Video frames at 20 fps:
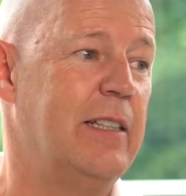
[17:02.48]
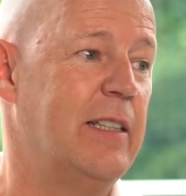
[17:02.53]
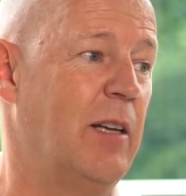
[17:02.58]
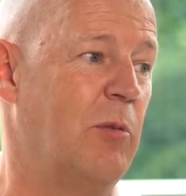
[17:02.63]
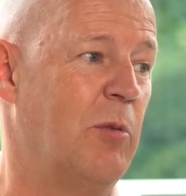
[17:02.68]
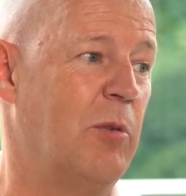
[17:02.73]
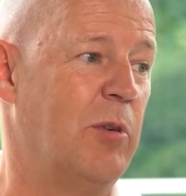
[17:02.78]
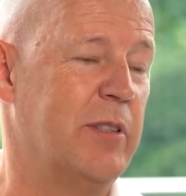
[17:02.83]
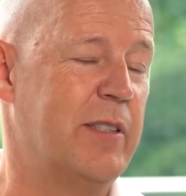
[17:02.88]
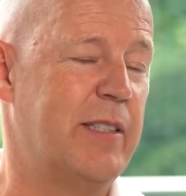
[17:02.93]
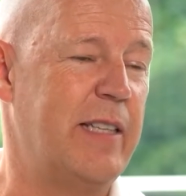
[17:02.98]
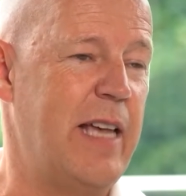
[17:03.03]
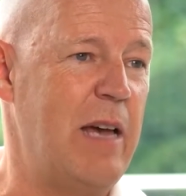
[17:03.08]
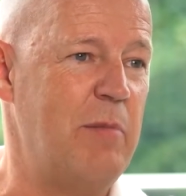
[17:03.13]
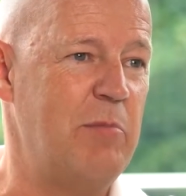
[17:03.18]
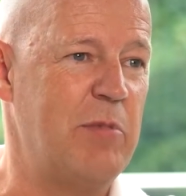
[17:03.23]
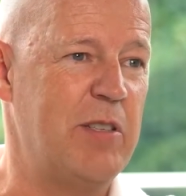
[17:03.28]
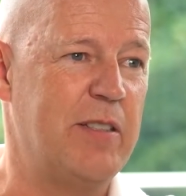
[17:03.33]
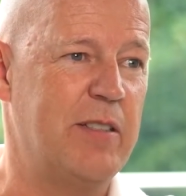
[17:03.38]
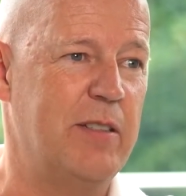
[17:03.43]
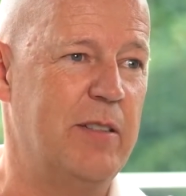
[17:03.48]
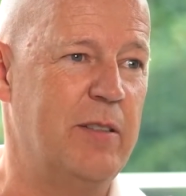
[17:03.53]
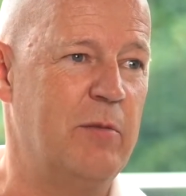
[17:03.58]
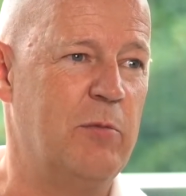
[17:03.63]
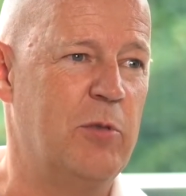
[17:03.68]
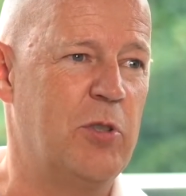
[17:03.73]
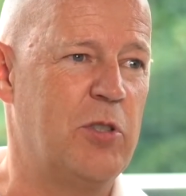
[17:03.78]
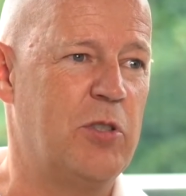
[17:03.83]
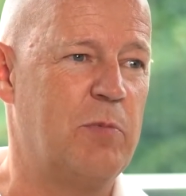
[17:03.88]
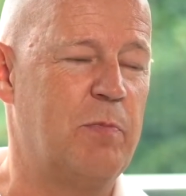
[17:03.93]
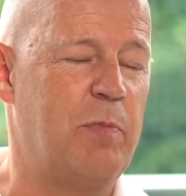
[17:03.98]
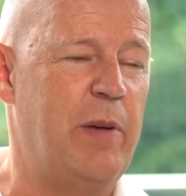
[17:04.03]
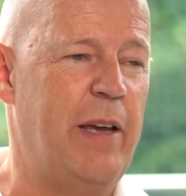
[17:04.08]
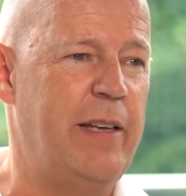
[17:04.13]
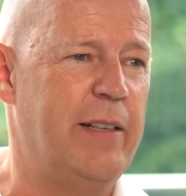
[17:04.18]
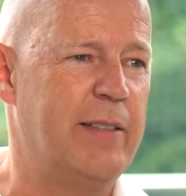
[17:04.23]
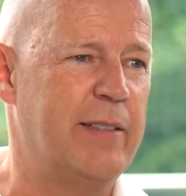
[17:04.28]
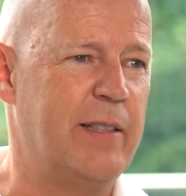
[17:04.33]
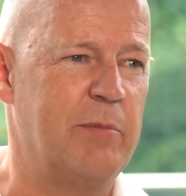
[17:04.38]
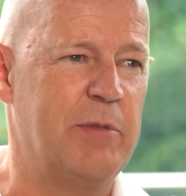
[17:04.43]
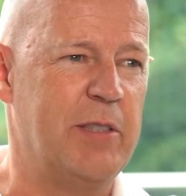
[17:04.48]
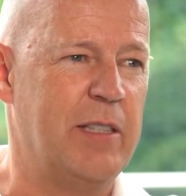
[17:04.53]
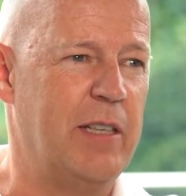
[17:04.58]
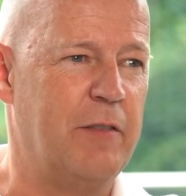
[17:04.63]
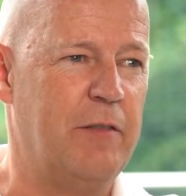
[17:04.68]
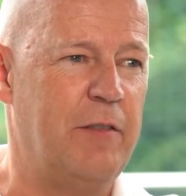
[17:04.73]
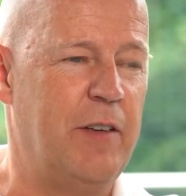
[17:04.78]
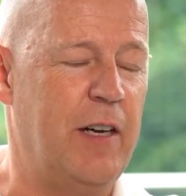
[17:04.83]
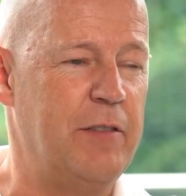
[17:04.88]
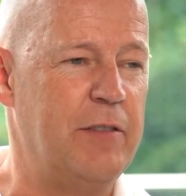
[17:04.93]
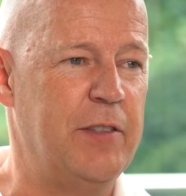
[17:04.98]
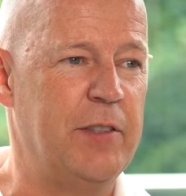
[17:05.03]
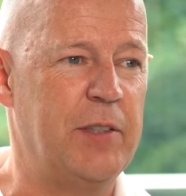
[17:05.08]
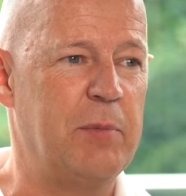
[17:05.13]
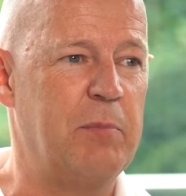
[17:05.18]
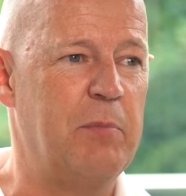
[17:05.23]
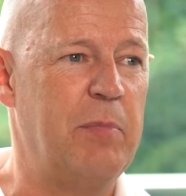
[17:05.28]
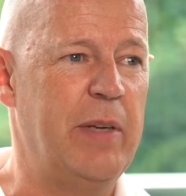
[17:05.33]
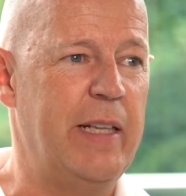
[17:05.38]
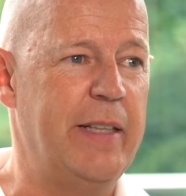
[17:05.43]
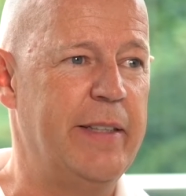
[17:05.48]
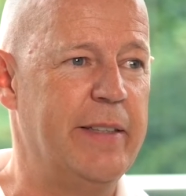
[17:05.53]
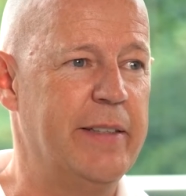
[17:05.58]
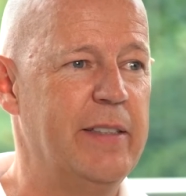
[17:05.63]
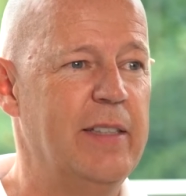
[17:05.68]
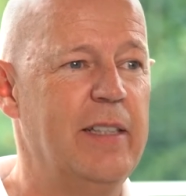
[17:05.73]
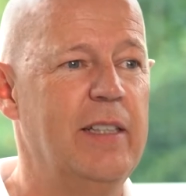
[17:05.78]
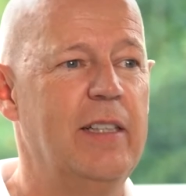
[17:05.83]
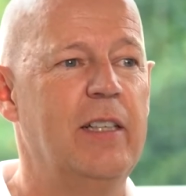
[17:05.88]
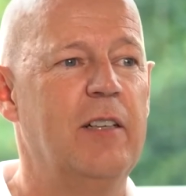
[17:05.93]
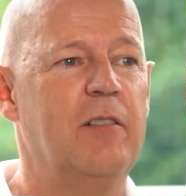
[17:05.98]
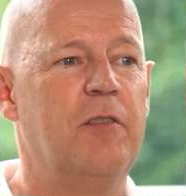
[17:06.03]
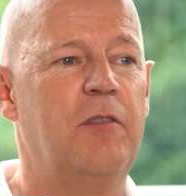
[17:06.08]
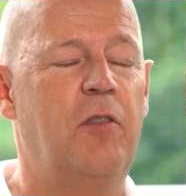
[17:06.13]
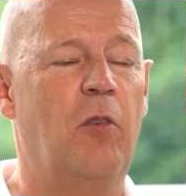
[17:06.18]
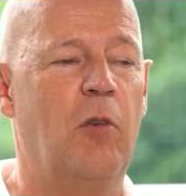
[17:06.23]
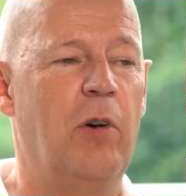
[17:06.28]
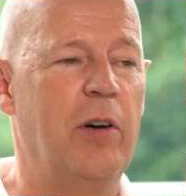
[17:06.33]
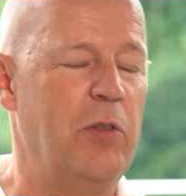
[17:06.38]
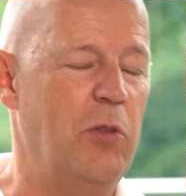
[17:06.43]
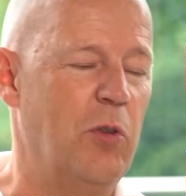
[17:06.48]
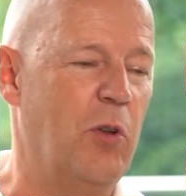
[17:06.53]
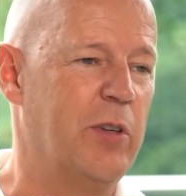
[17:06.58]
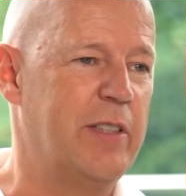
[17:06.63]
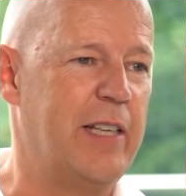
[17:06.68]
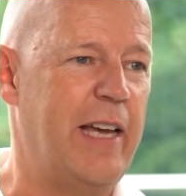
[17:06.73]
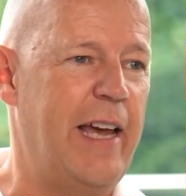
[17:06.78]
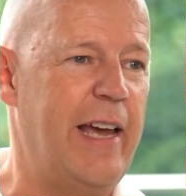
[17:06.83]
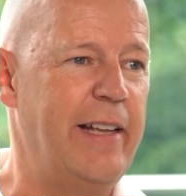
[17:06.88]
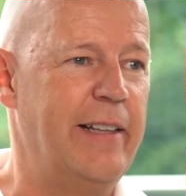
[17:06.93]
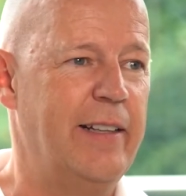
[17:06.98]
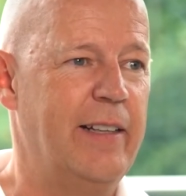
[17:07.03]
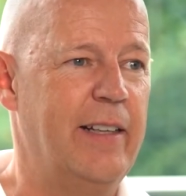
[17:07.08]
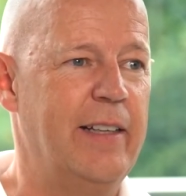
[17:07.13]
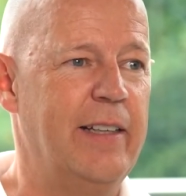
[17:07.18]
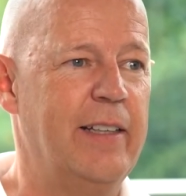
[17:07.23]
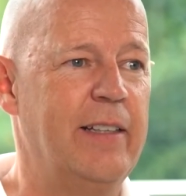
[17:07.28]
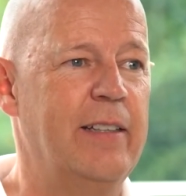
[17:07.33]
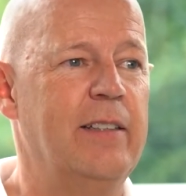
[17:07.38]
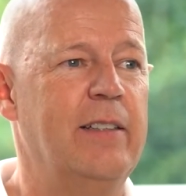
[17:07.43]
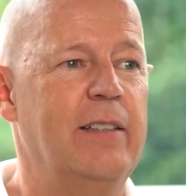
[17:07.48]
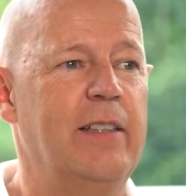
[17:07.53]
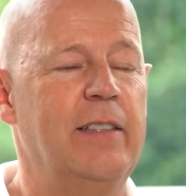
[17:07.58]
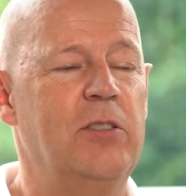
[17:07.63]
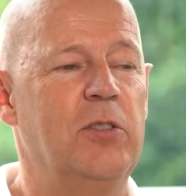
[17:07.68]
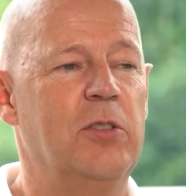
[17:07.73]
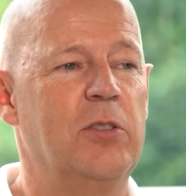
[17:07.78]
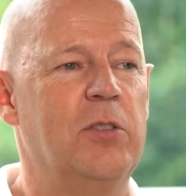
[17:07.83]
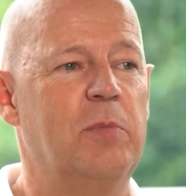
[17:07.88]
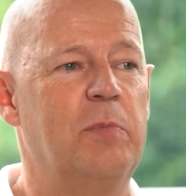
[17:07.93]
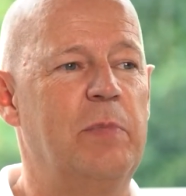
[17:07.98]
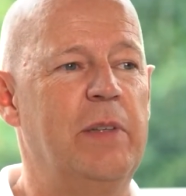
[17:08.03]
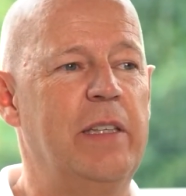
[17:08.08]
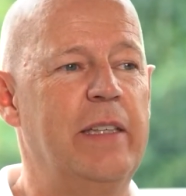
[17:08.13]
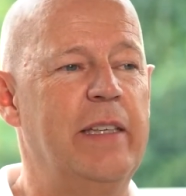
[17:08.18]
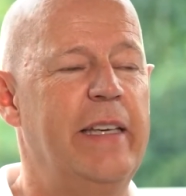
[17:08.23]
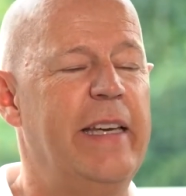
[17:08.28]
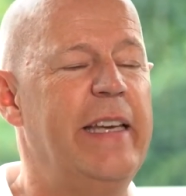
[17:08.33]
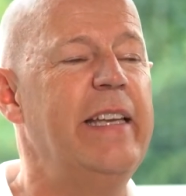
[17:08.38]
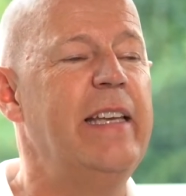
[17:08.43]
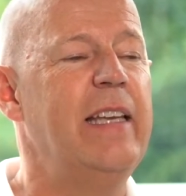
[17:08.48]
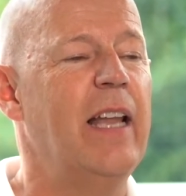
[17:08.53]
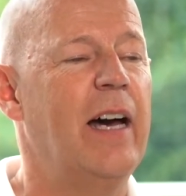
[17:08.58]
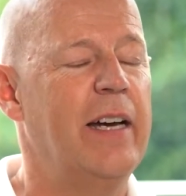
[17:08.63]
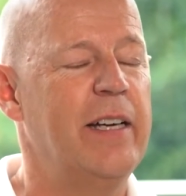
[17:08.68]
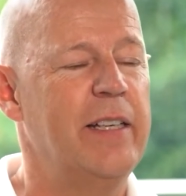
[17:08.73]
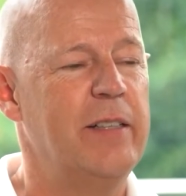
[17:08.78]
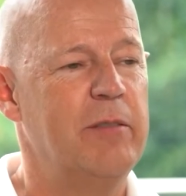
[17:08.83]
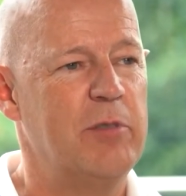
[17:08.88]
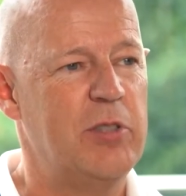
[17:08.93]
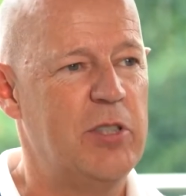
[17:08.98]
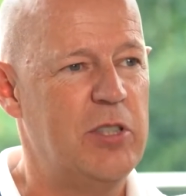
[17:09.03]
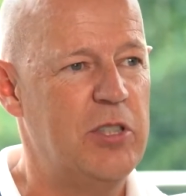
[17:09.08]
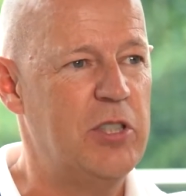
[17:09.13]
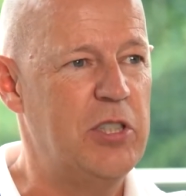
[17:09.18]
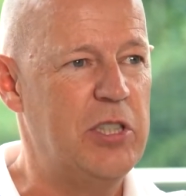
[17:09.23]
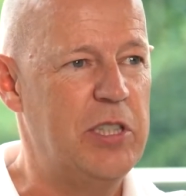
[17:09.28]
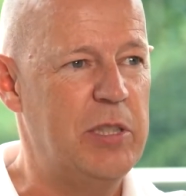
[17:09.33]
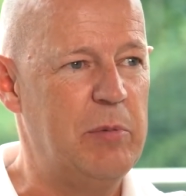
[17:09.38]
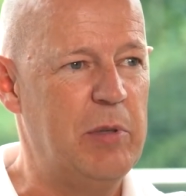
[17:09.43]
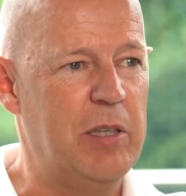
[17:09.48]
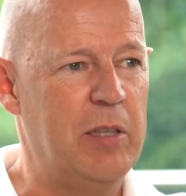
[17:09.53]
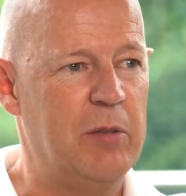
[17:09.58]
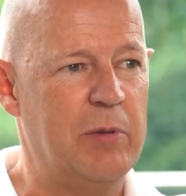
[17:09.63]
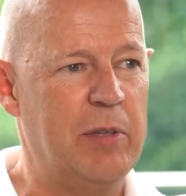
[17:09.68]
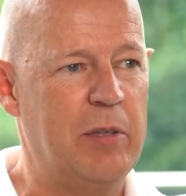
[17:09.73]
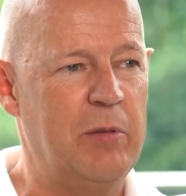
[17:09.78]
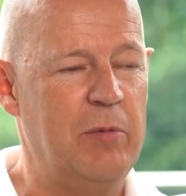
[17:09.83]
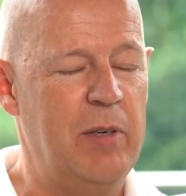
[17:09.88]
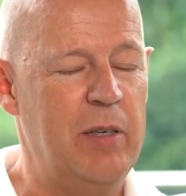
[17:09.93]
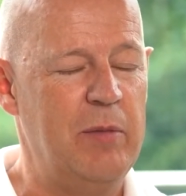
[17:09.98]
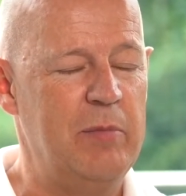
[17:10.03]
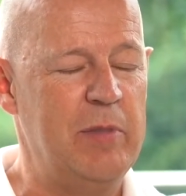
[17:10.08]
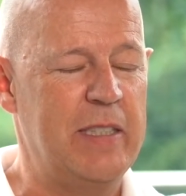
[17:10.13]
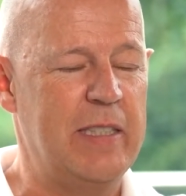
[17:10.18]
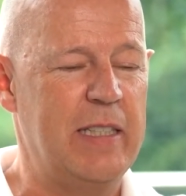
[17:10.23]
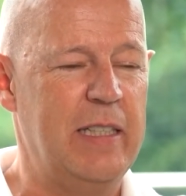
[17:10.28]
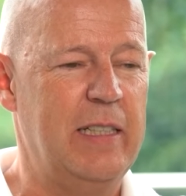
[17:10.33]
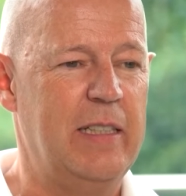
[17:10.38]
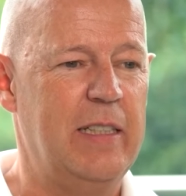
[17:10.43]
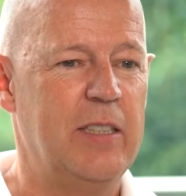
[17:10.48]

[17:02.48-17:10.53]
There was Amazon, which paid something like 500 million for not handling and not being in line with the GDPR requirements.